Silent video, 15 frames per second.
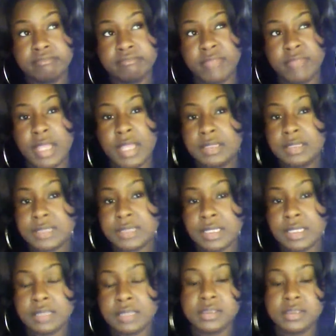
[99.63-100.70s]
necklace, I
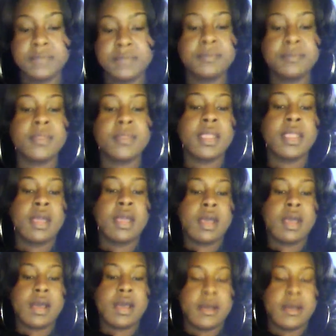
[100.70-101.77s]
guess.
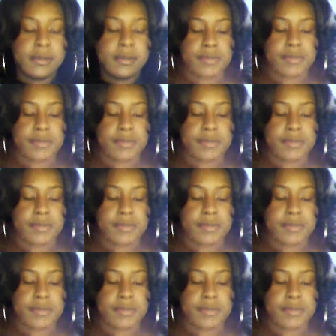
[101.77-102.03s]
Um,